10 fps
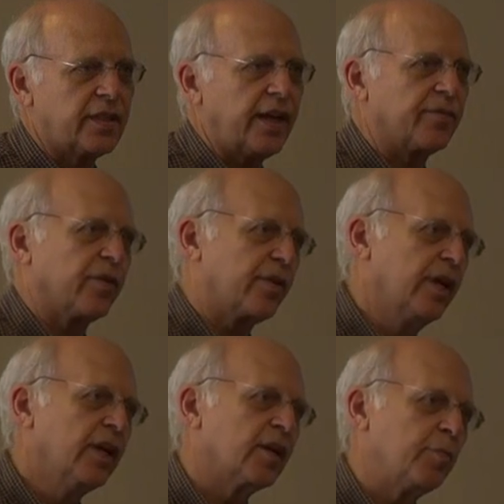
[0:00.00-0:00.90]
Stanford
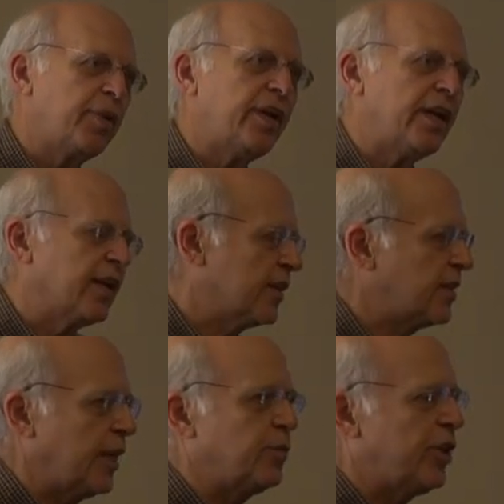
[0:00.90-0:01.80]
competing in the
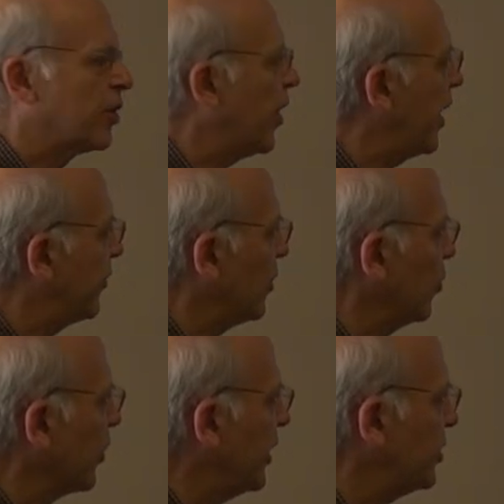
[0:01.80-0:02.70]
same
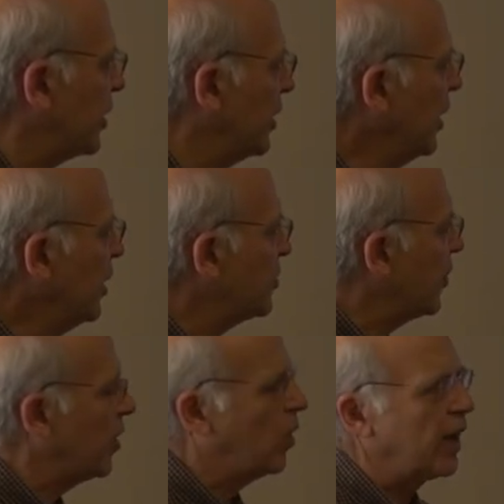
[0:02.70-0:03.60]
geographical region. So
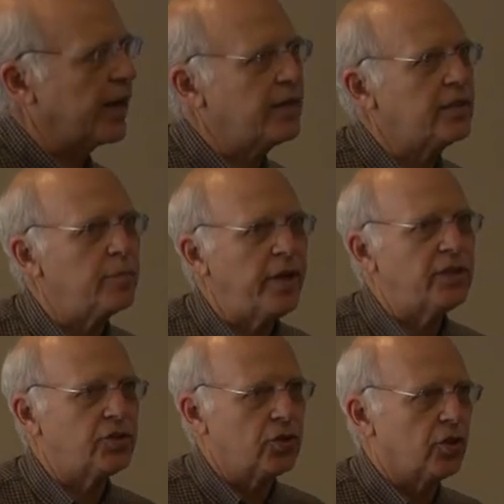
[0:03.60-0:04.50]
they wanted to make
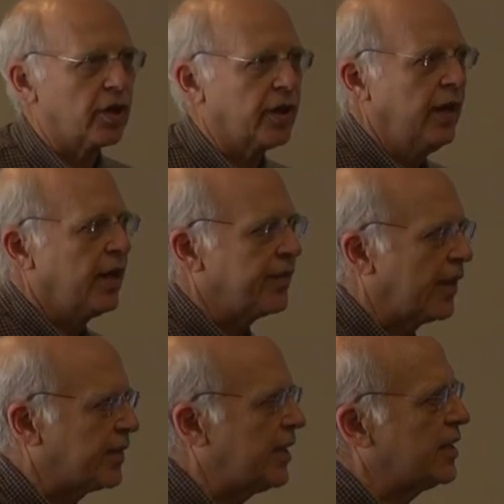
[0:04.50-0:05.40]
sure
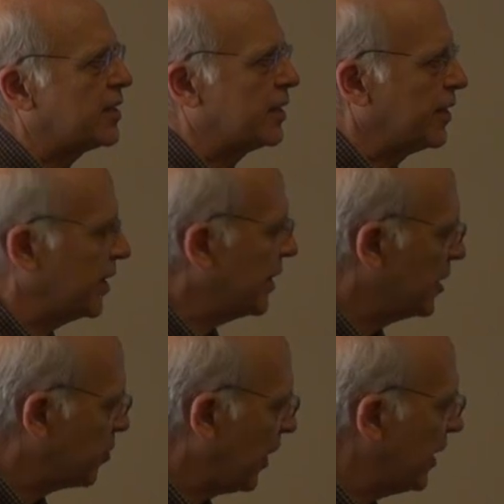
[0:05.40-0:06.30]
that these, that
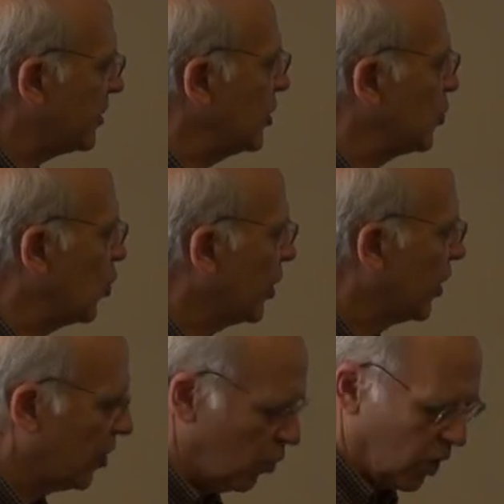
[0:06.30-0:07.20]
these places
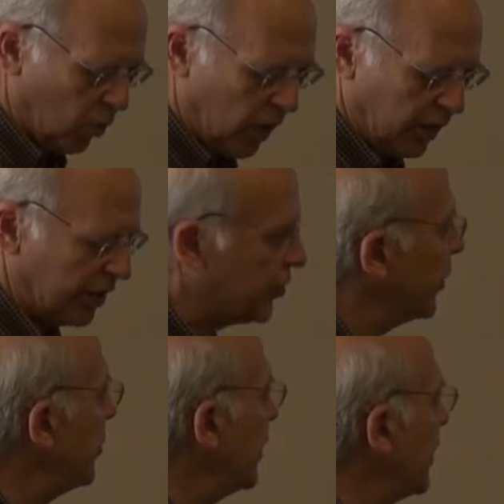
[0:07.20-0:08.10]
were, were well
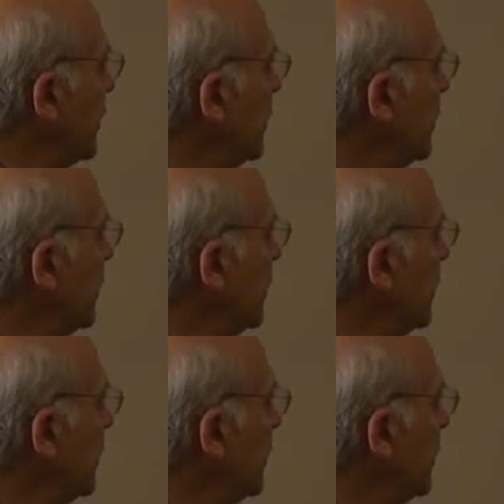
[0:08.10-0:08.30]
distributed.